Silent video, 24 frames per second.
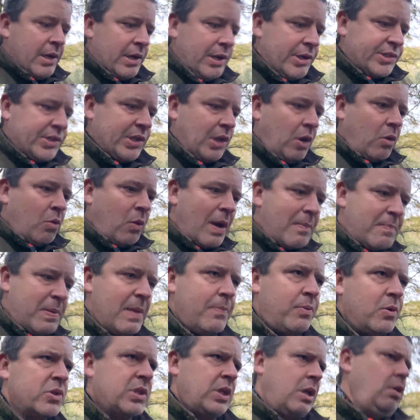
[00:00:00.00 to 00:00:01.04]
So where
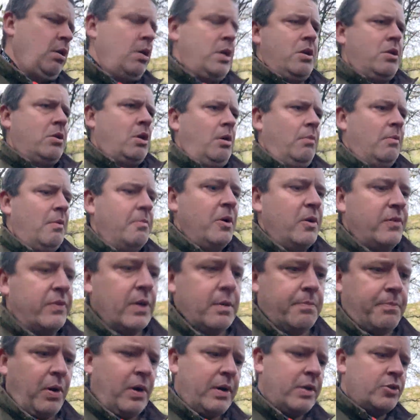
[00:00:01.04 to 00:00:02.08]
people say, oh, you can't remove the
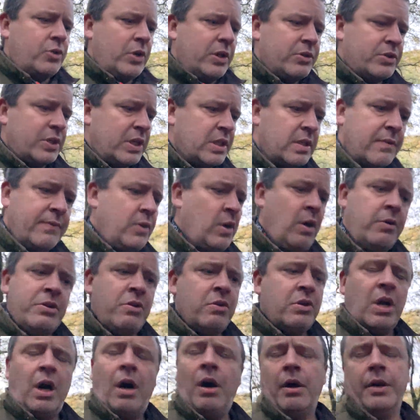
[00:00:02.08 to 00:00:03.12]
predatory instinct. No, you
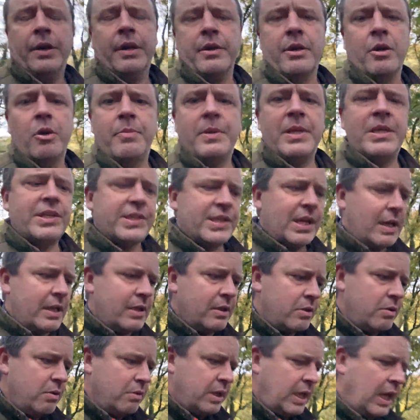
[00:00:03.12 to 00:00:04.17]
can't, and nobody's saying
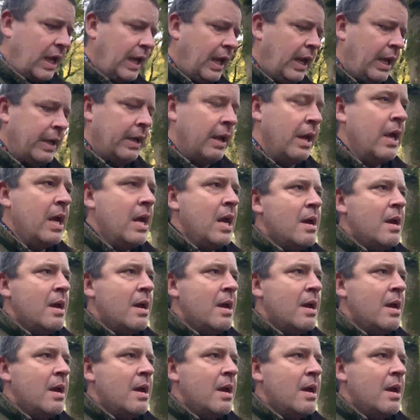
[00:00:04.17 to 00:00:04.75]
that you can.